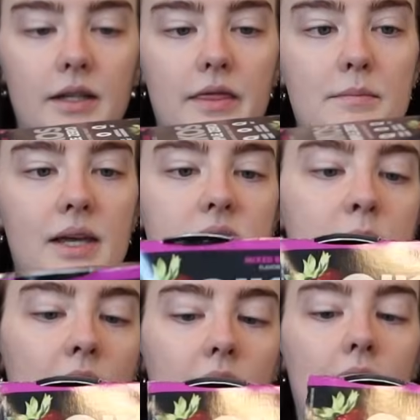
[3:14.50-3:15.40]
The mixed
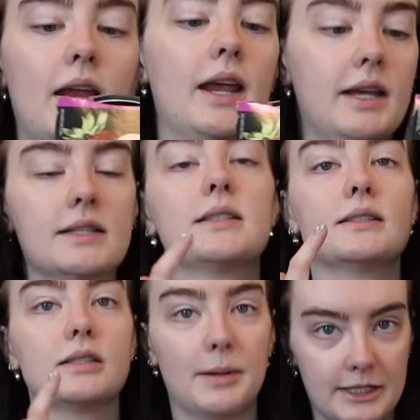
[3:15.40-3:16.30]
berry is
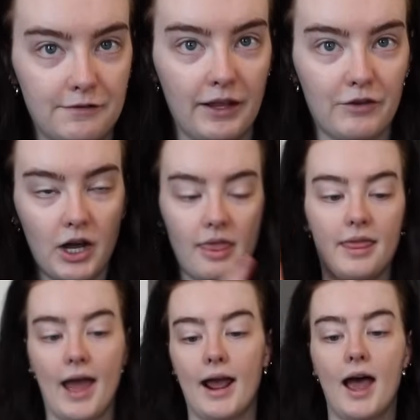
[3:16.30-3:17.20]
the best flavor
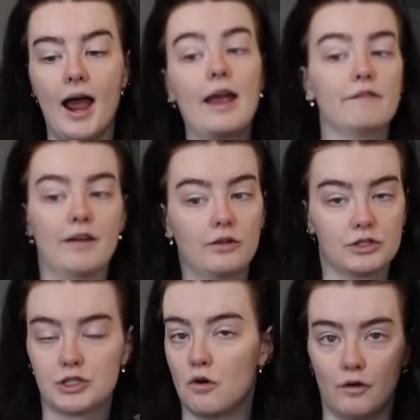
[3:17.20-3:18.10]
that I have found
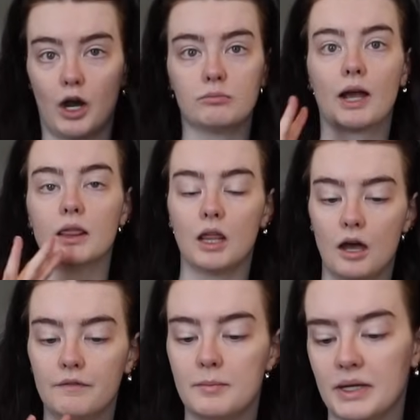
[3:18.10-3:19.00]
so far. I
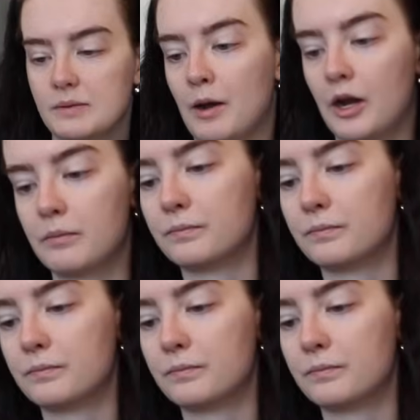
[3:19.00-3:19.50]
love the mixed berry.